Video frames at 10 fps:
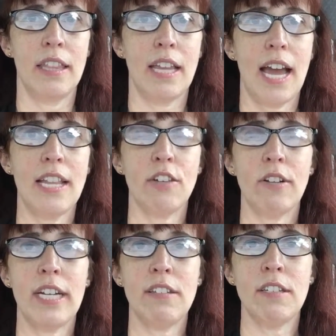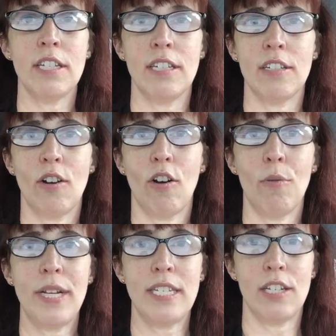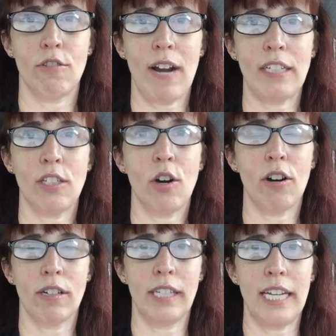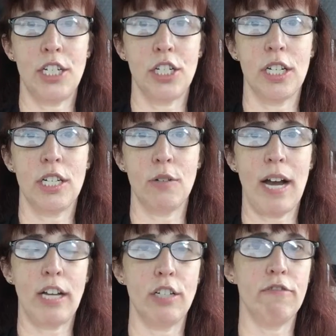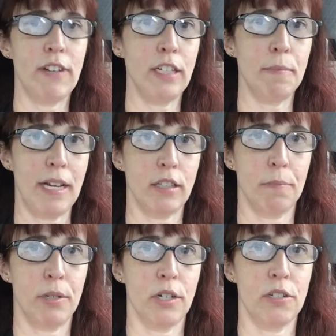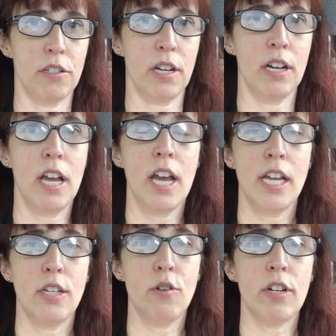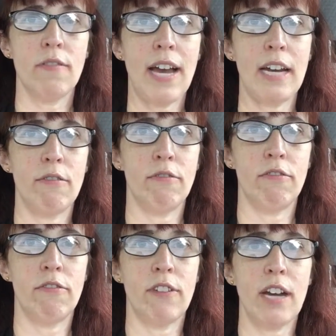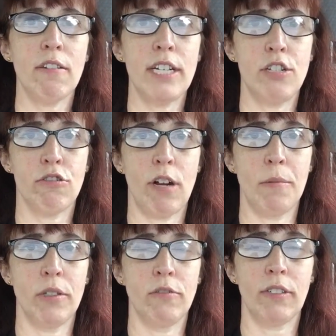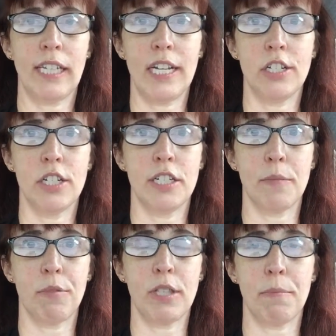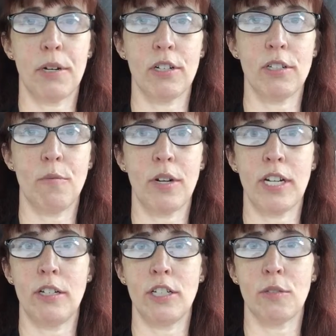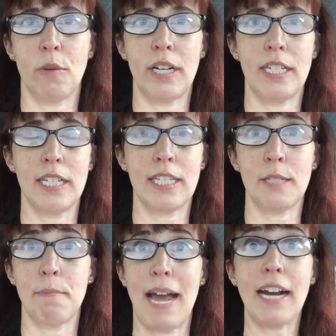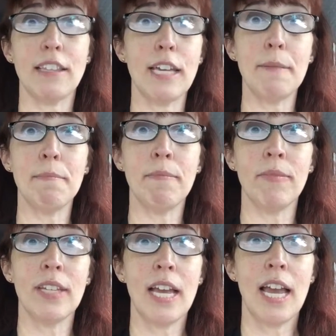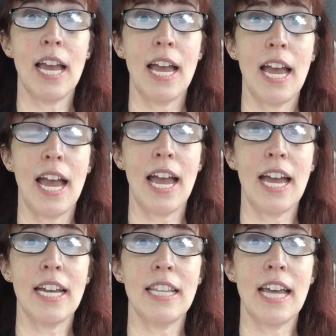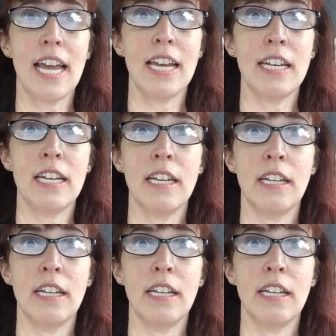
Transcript: And there isn't always a direct correlation to how you felt about the person. You could have had a very troubled relationship with the person where you just wanted to smack them. And then